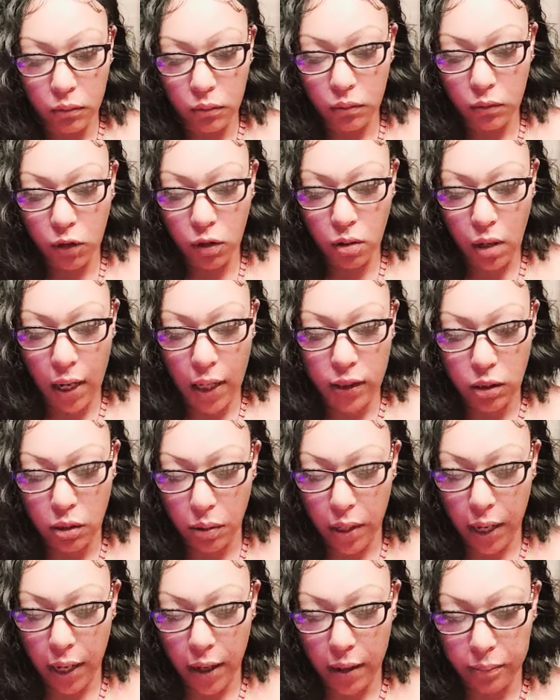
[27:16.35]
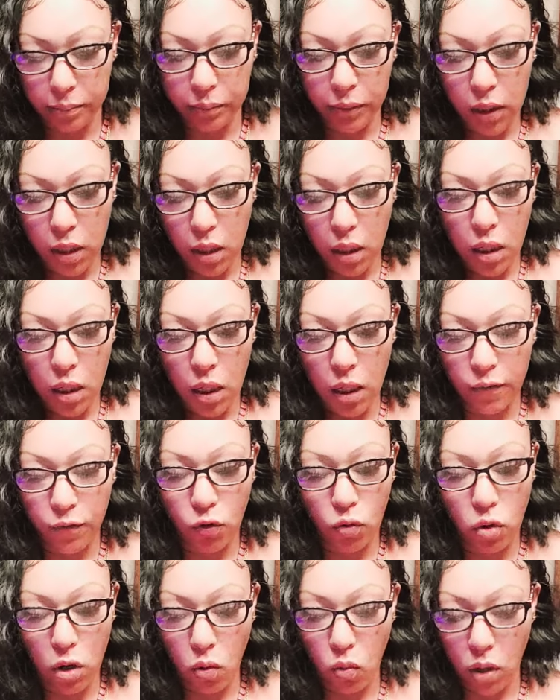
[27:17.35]
You guys know that. And if you
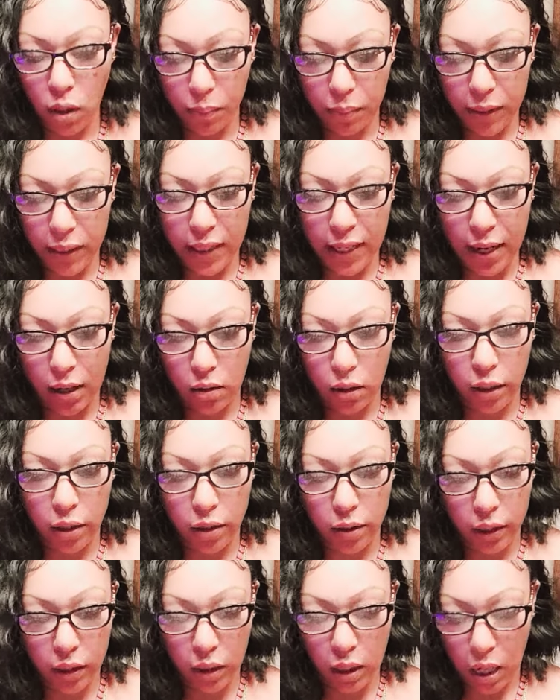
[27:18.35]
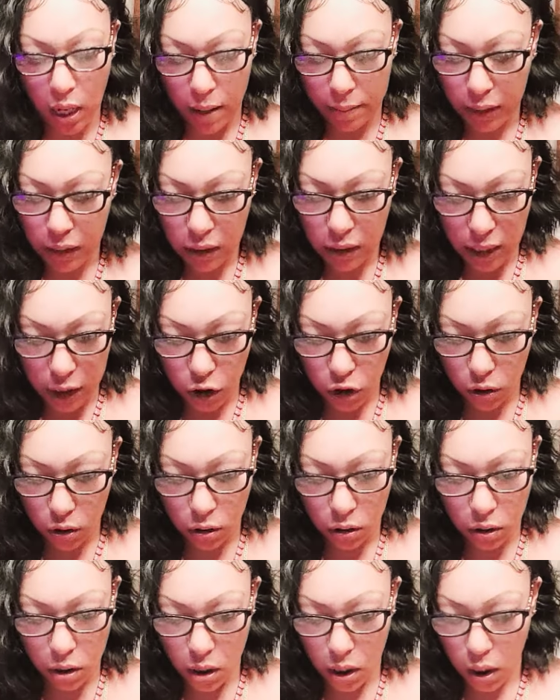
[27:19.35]
don't want to put it down there in the comment
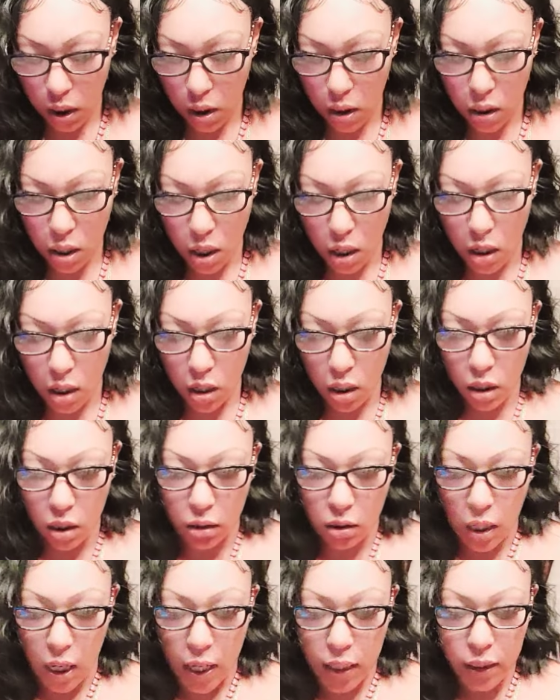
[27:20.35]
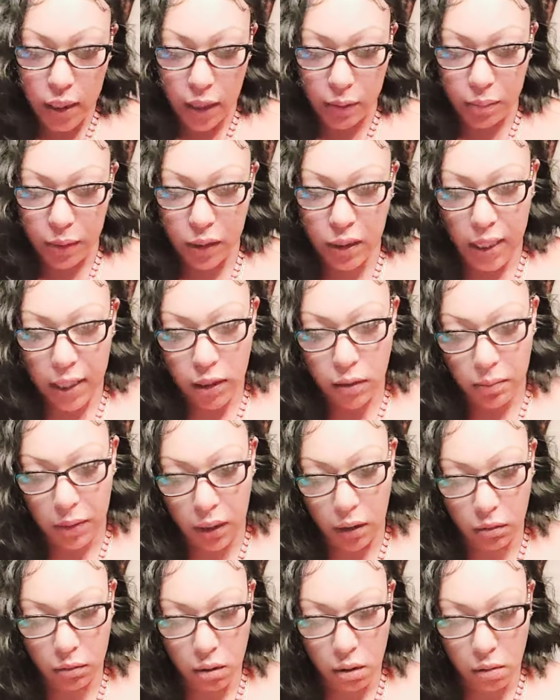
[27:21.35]
section, then uh, contact me, text
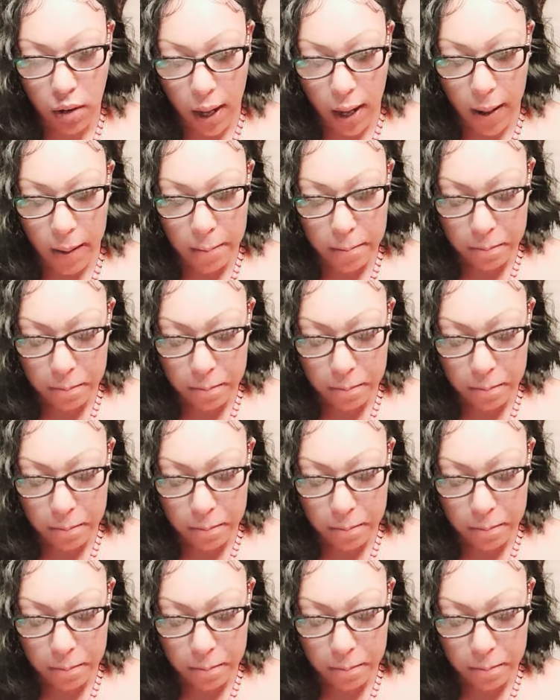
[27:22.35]
me, okay?